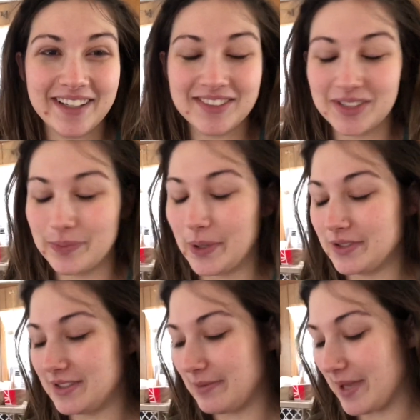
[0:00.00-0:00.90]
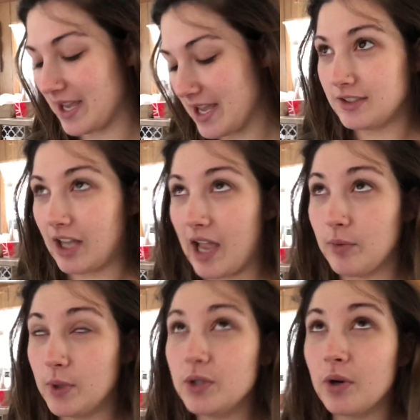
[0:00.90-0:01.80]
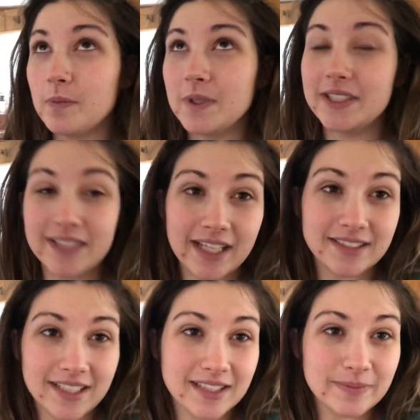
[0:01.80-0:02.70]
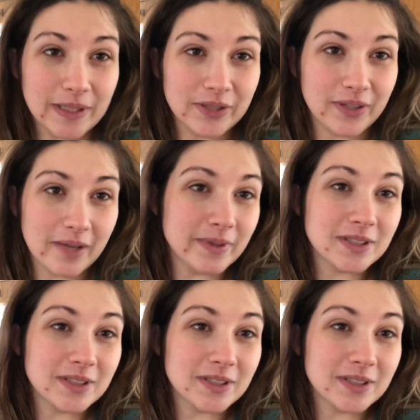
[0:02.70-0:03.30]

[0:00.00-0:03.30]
than I was supposed to be. So I would normally say today's my due date,